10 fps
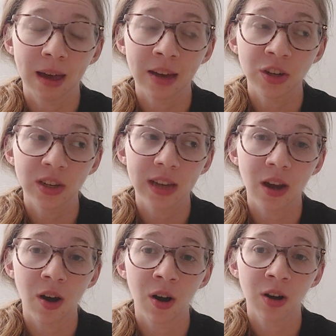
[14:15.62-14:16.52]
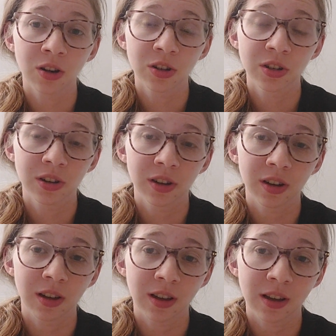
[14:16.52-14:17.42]
actually heart
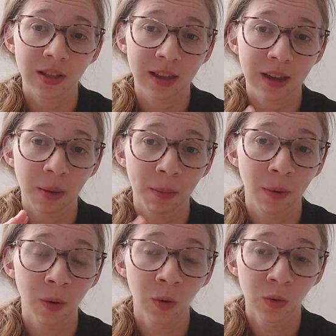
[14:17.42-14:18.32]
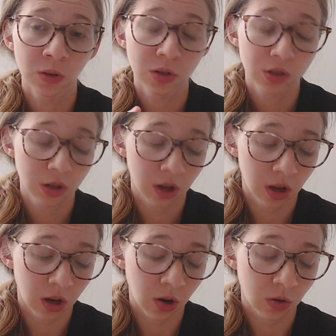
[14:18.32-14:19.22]
like our pulse
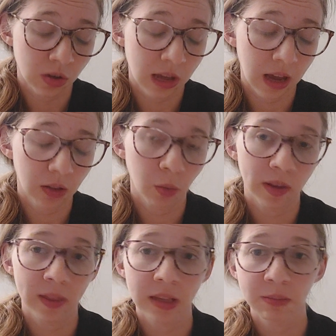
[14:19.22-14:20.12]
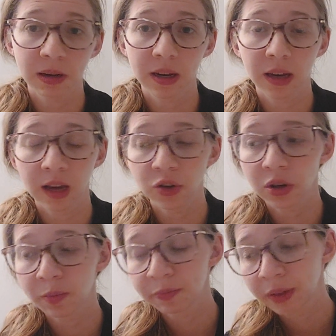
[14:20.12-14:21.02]
goes down with this
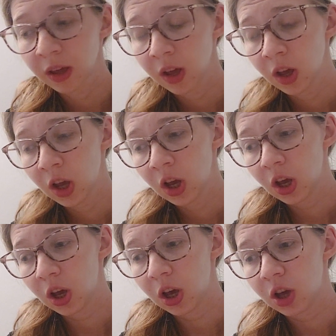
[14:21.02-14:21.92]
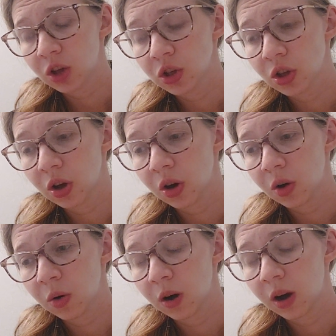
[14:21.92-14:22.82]
medication.
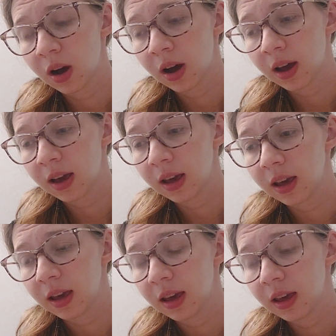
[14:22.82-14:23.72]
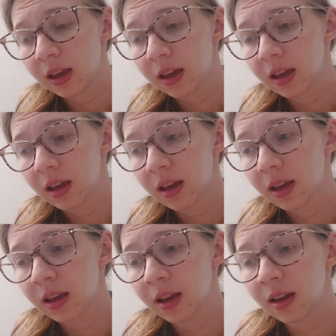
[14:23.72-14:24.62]
So I
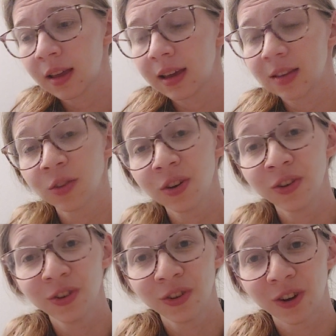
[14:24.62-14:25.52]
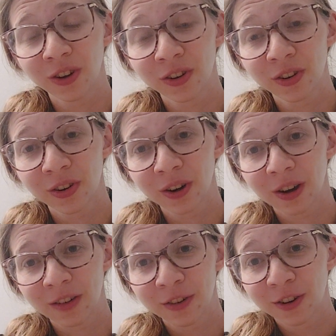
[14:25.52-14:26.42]
like talk to your
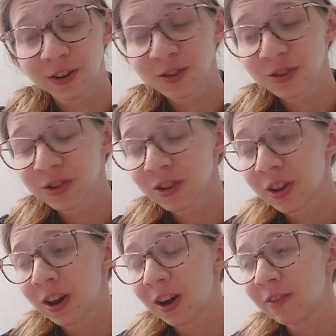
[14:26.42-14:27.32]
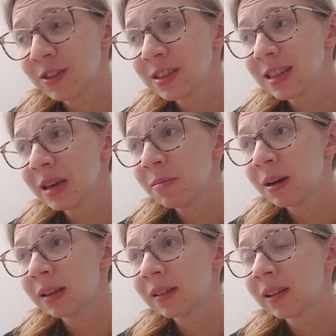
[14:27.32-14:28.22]
doctor first, obviously,
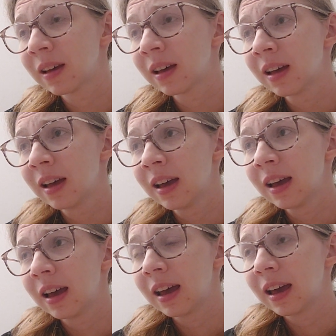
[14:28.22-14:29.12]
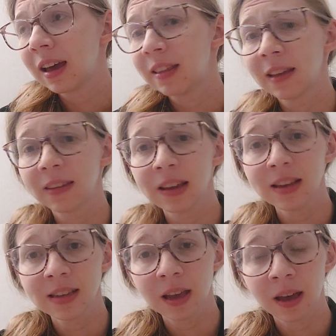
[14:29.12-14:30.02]
but that
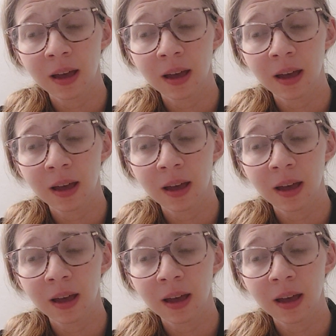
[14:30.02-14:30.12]
is